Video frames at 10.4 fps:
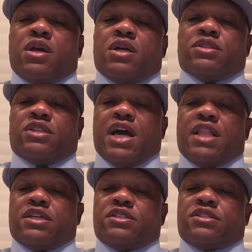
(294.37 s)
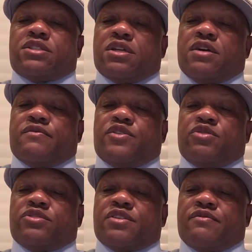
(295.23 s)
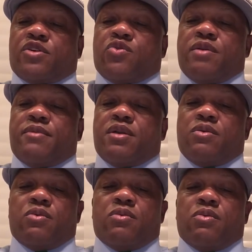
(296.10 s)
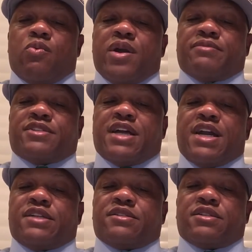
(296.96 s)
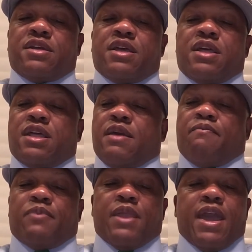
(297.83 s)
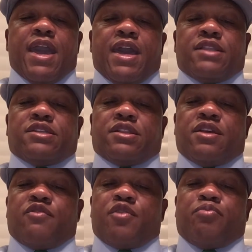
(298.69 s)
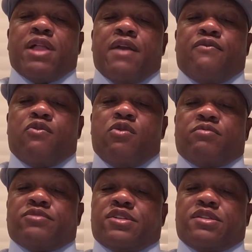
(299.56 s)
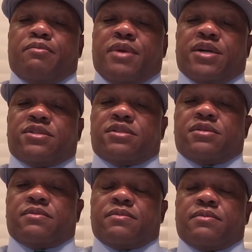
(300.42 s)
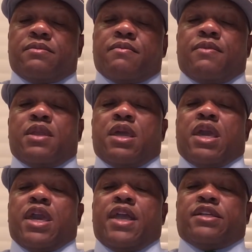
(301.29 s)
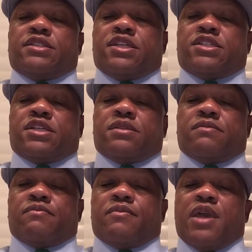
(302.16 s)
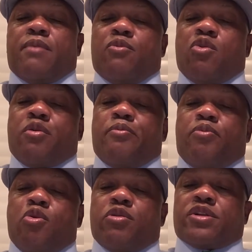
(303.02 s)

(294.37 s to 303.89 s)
Knowledge of use of equipment, websites, and delivery platforms is a must. In addition, a more important